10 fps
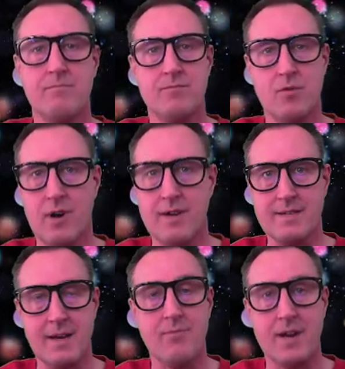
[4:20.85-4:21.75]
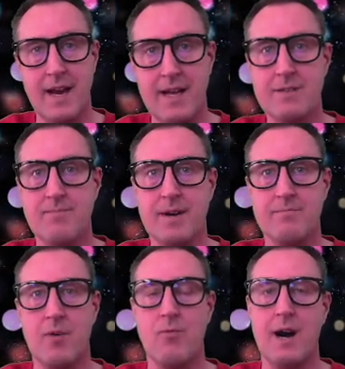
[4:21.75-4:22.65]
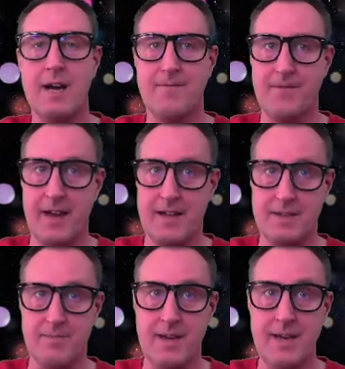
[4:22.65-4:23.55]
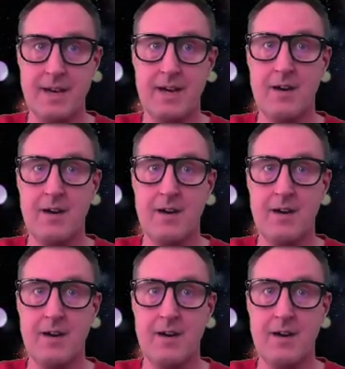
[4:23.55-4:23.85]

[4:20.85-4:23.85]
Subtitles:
or someone else but my wife tells me,